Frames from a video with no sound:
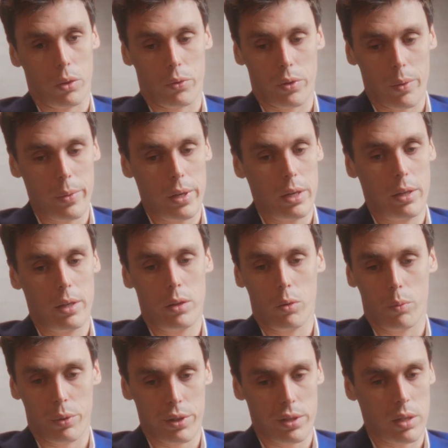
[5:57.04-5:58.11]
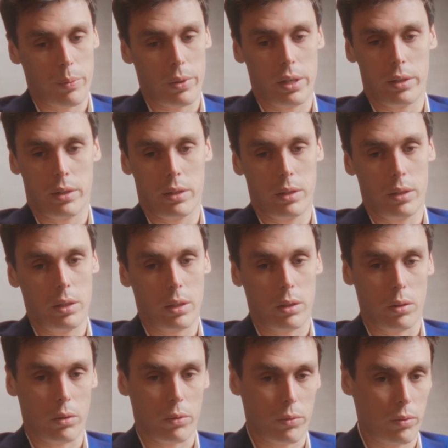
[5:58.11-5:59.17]
family, the principality,
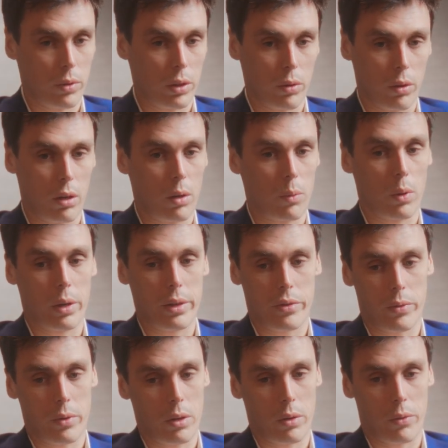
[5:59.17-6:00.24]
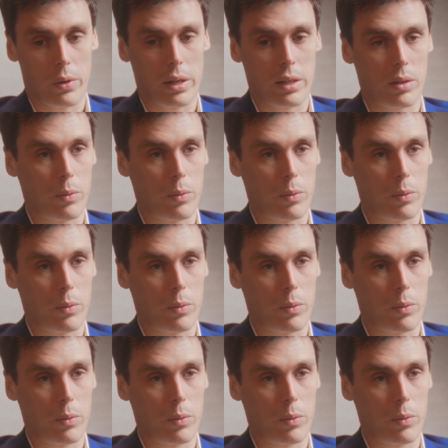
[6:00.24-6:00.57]
and the club of AS